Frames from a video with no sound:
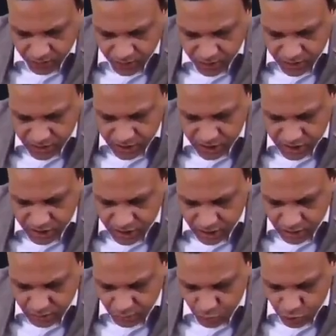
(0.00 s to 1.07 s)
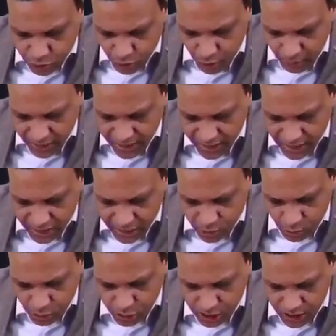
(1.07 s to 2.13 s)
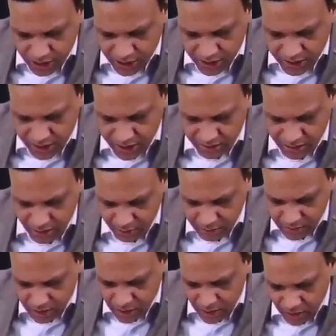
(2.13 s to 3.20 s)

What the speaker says: This is the most commonly asked question in the exams.